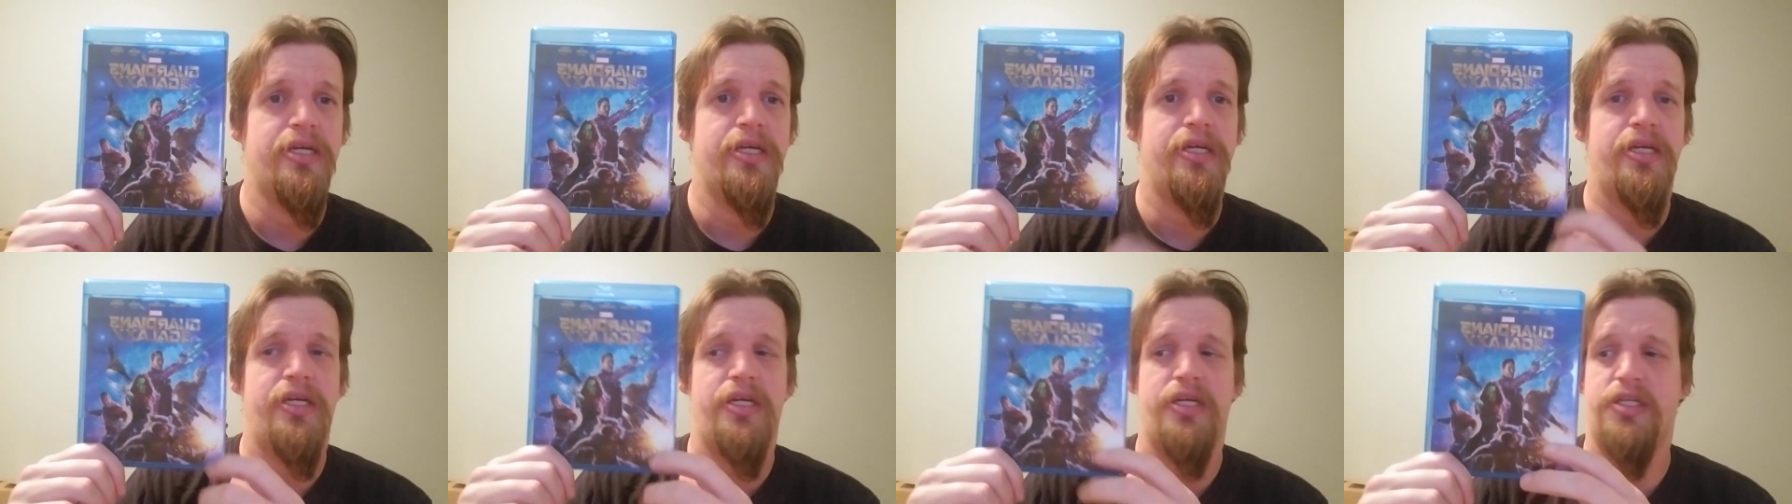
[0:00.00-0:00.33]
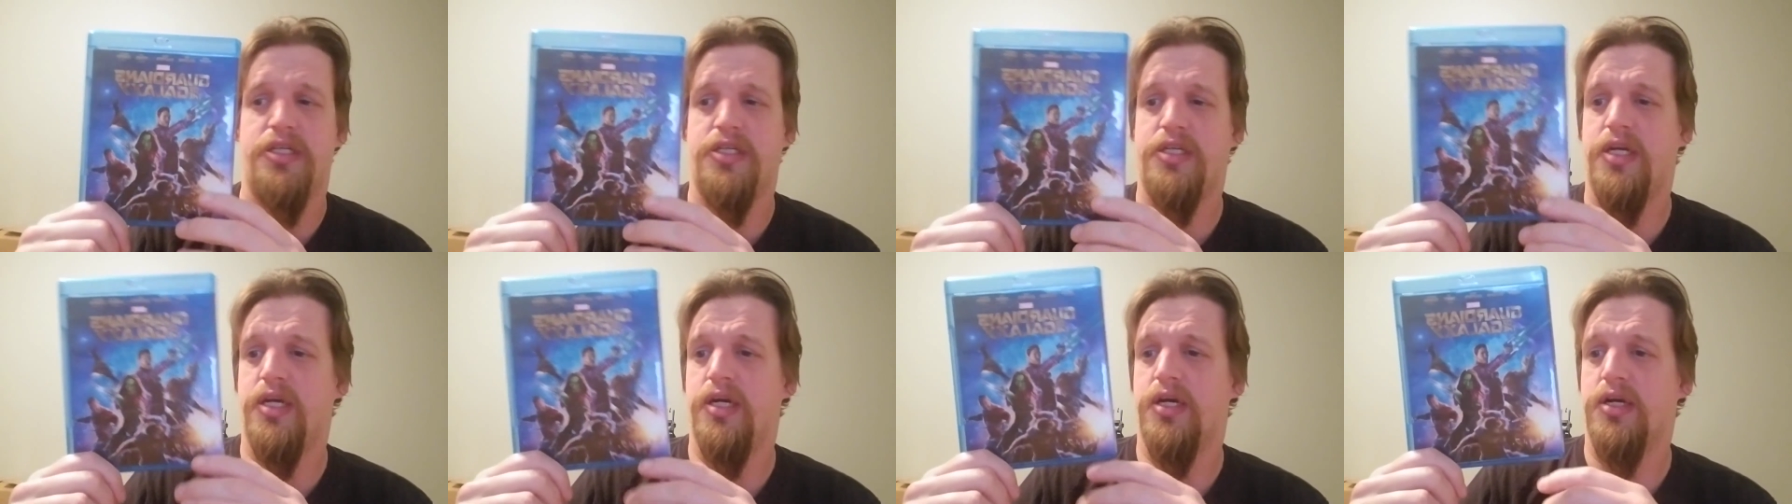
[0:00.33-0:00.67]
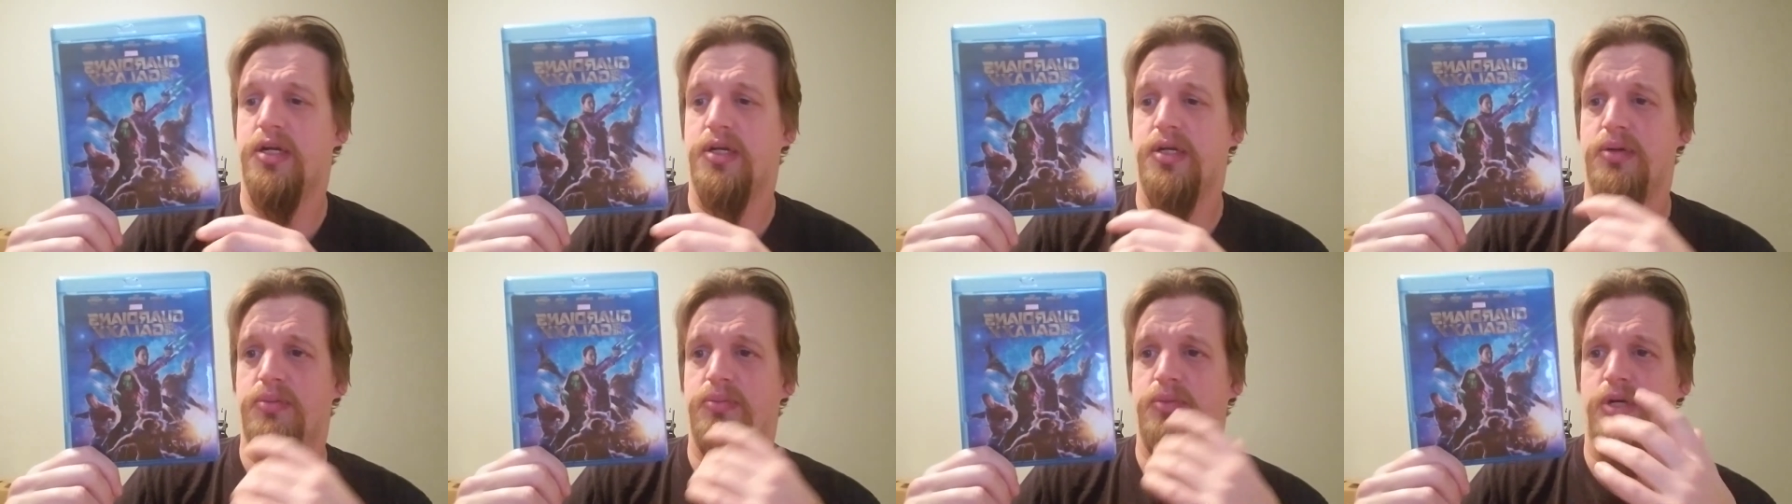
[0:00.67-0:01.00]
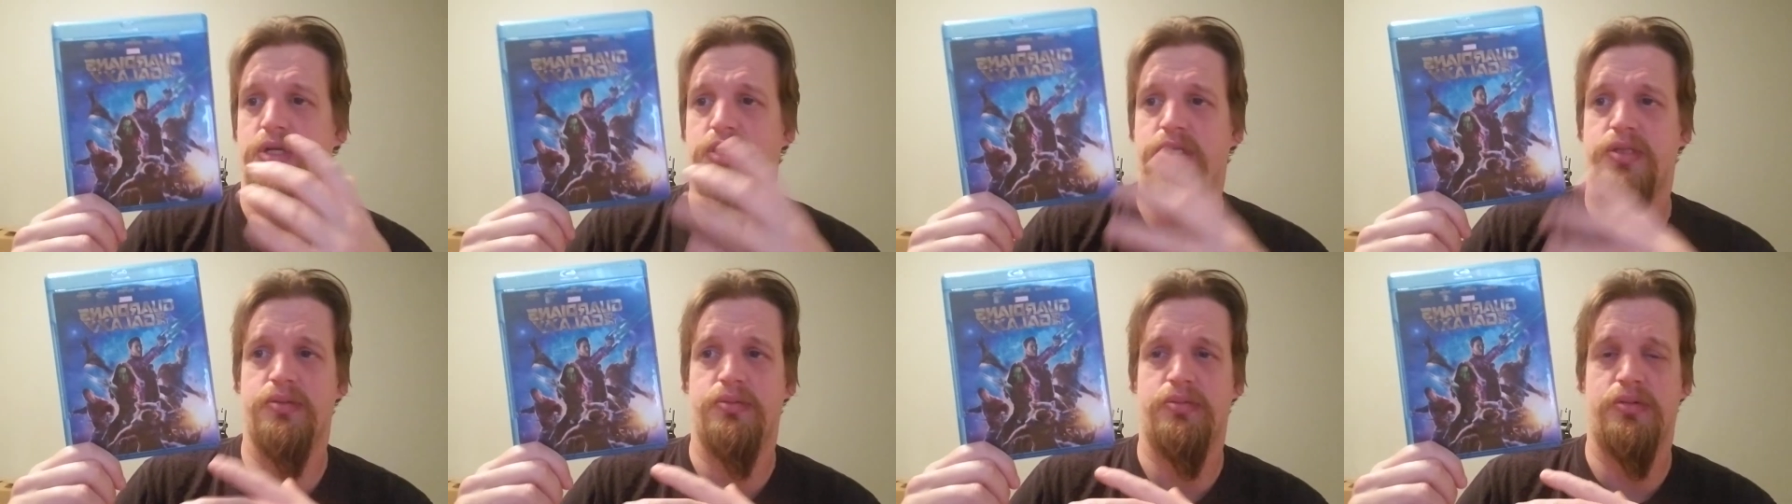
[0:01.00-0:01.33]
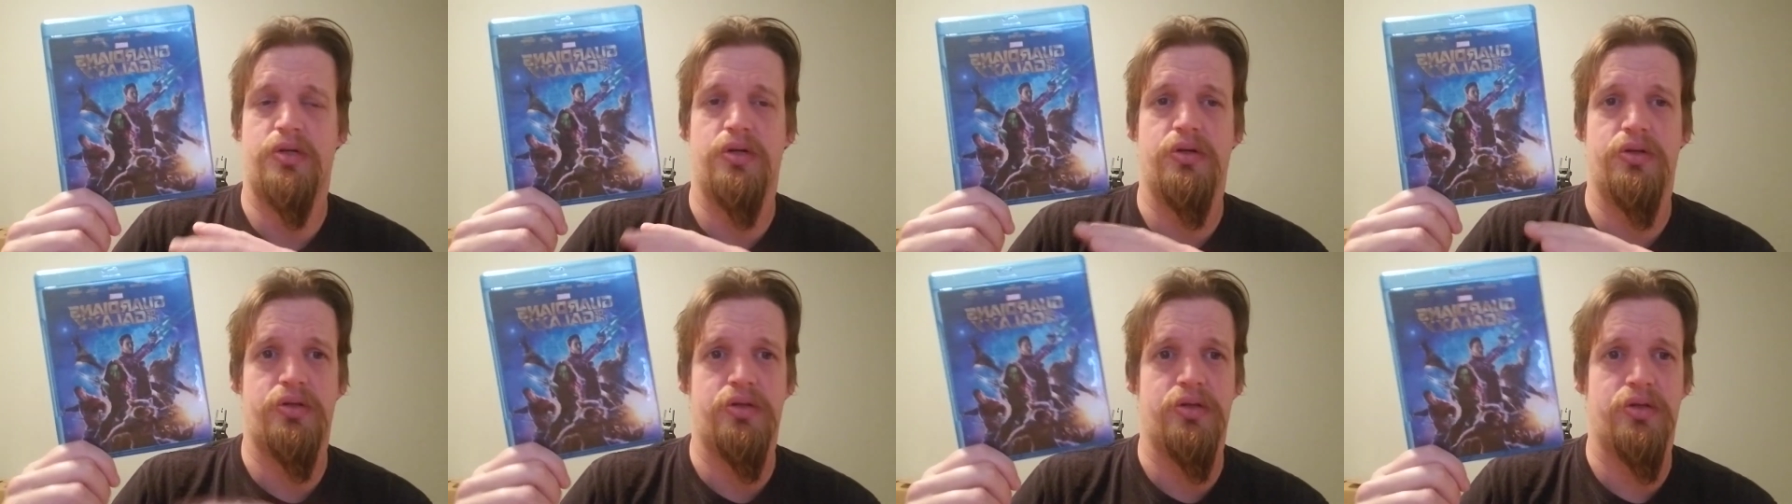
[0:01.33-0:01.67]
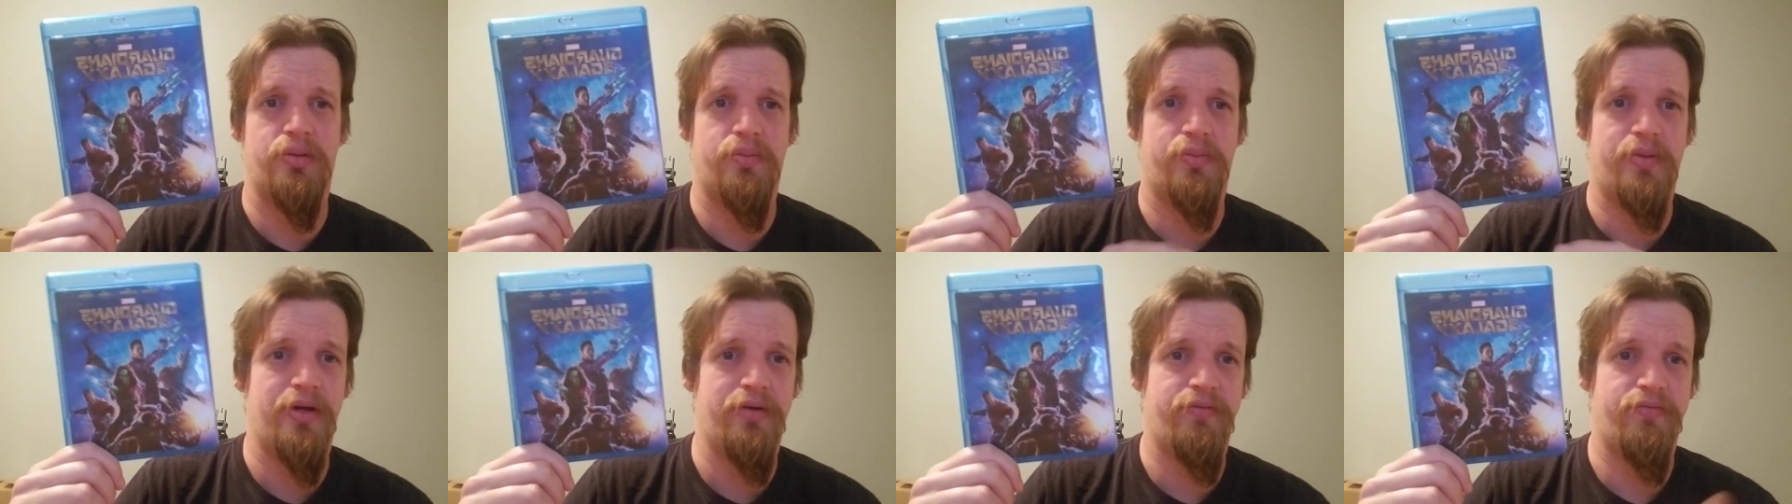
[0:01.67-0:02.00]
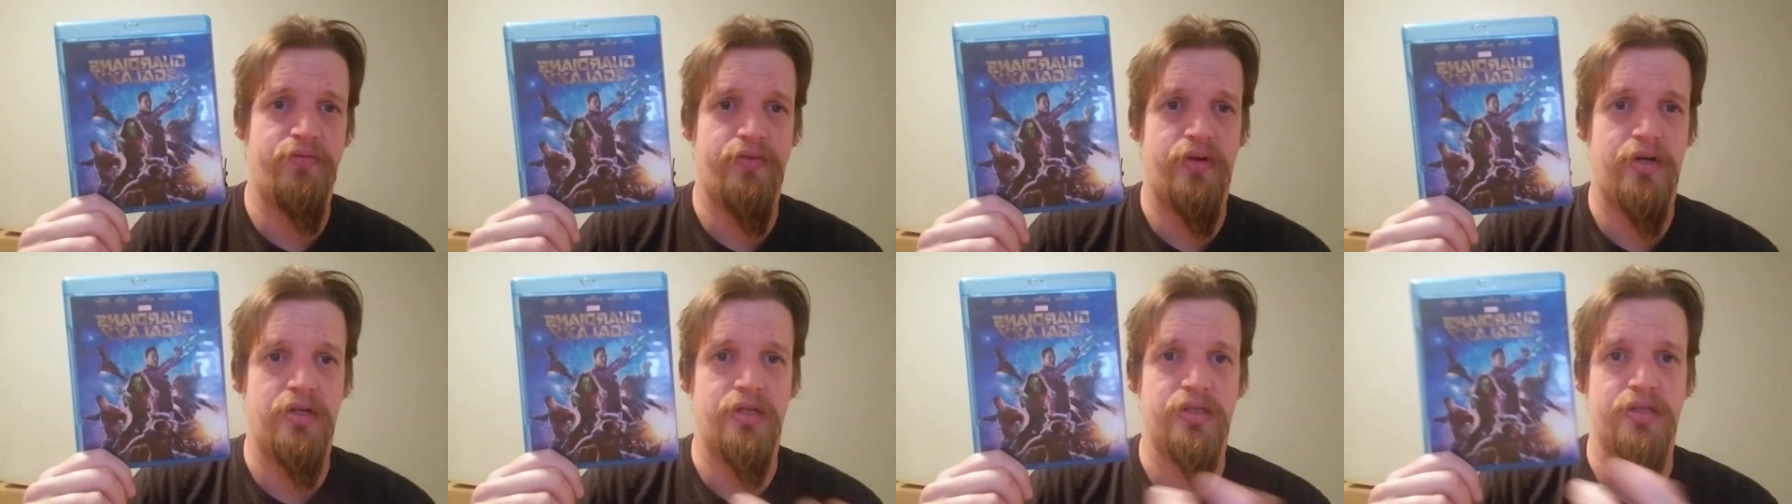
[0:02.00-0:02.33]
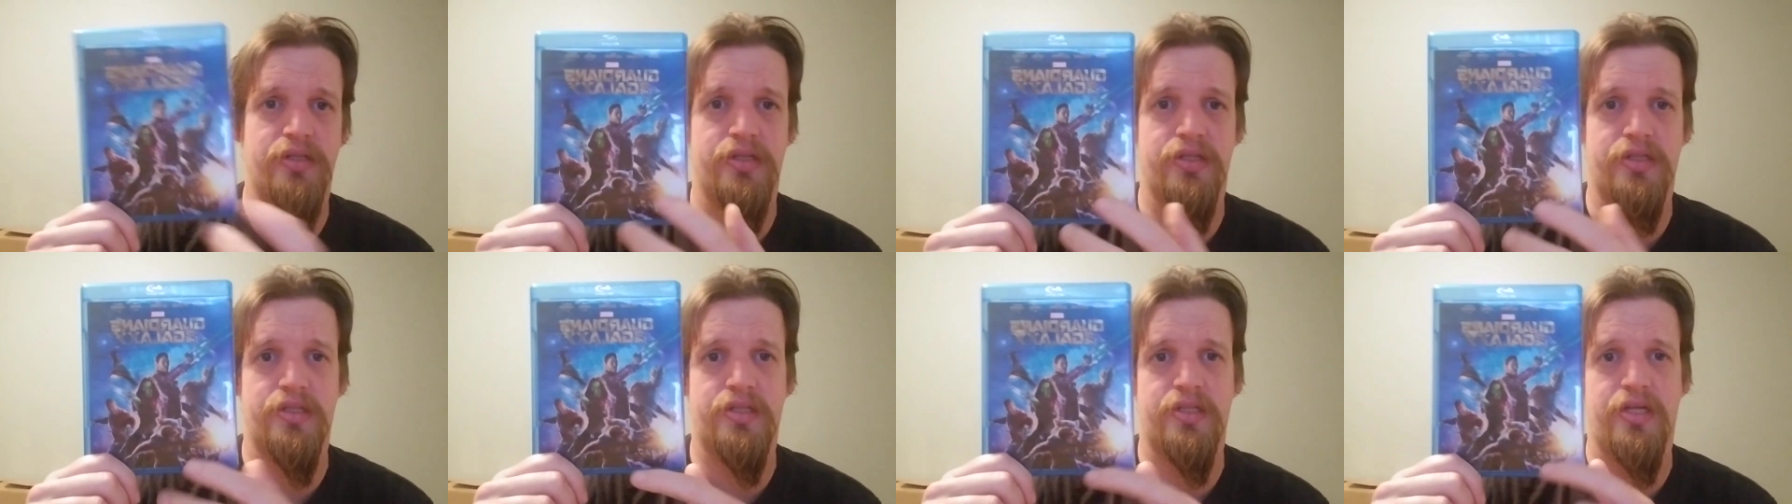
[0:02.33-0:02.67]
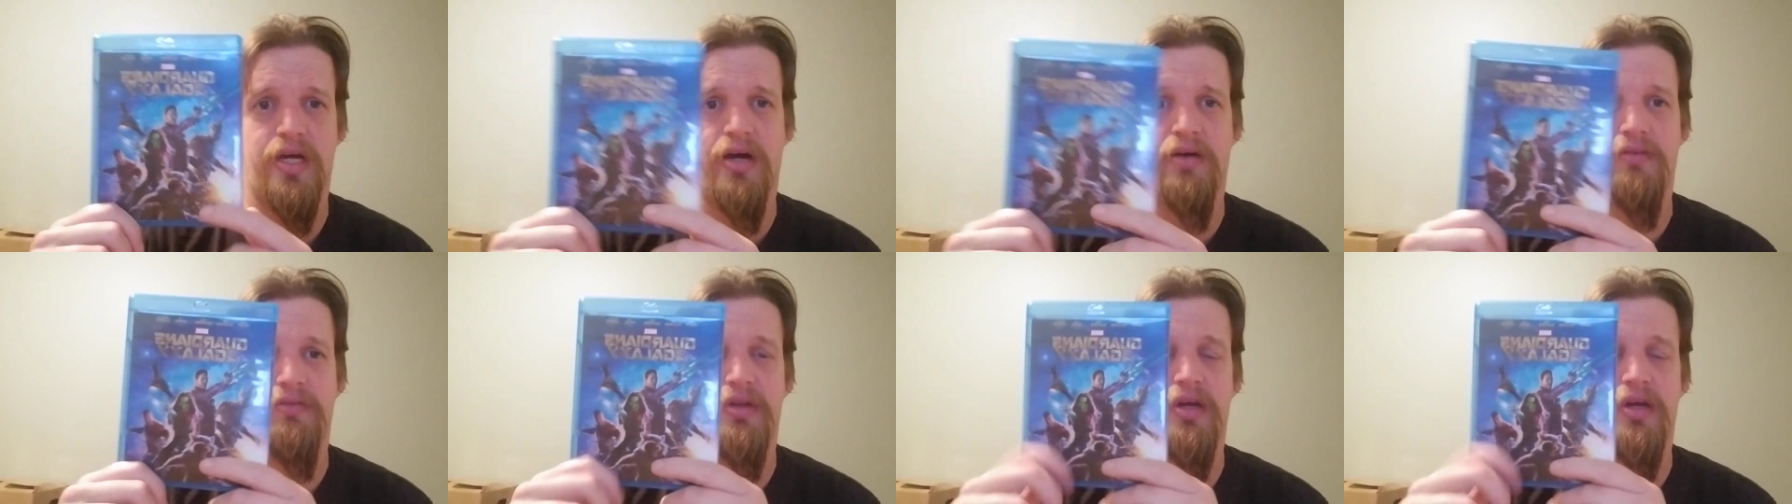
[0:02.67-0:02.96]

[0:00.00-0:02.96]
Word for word: each character and watch them go through their pitfalls and stuff.